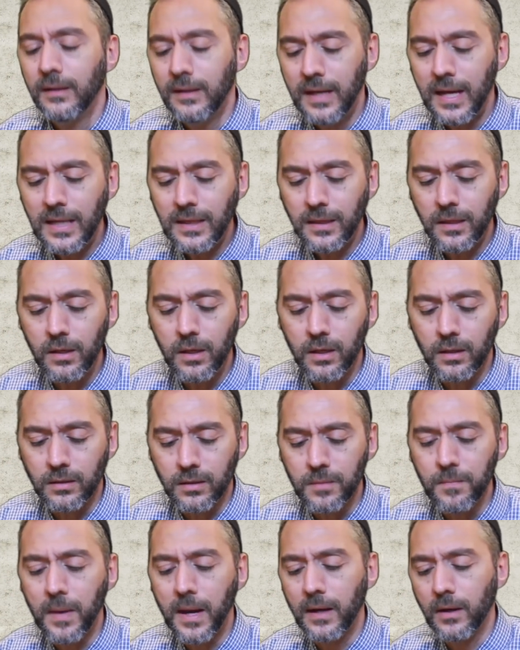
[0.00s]
Get the
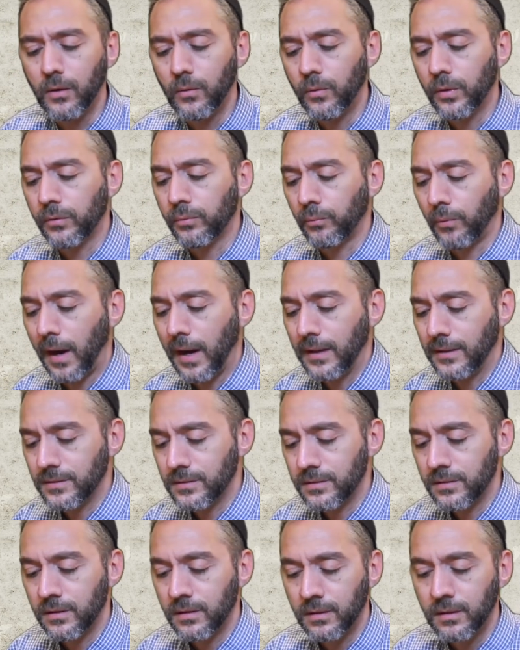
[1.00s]
tomato with
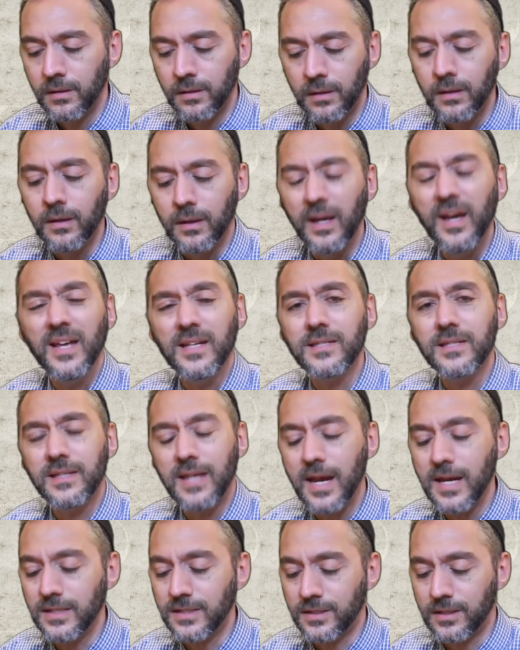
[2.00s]
rice. It's
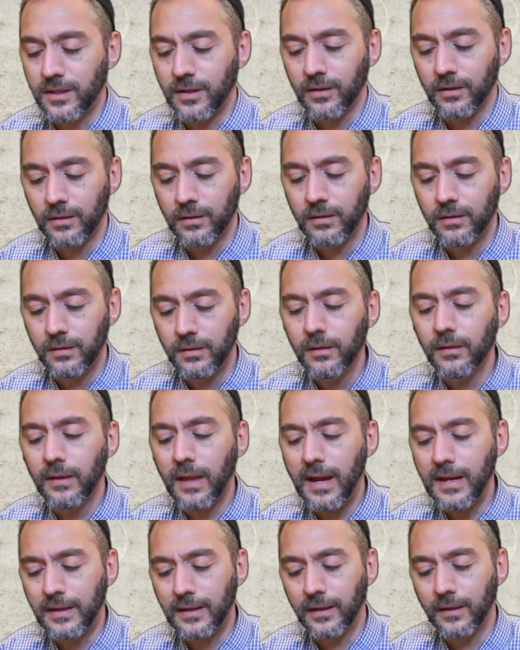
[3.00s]
tastier. You'll
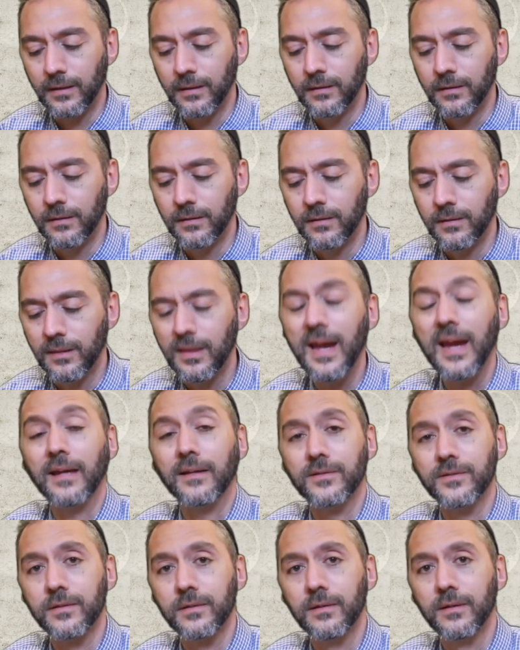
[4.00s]
like it.
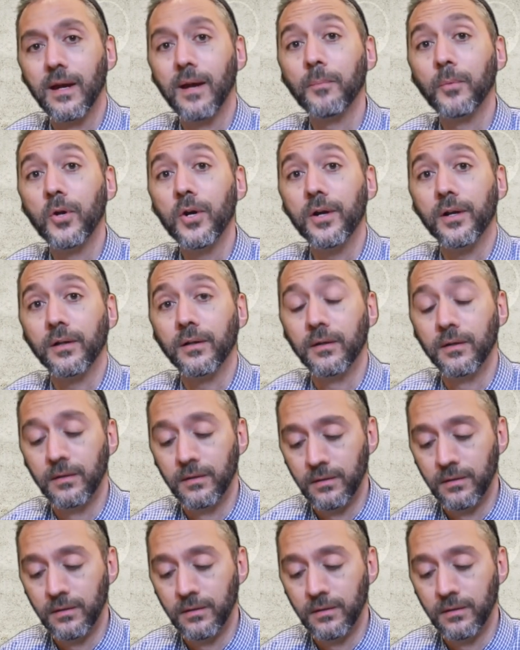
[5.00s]
Thanks. I'm good.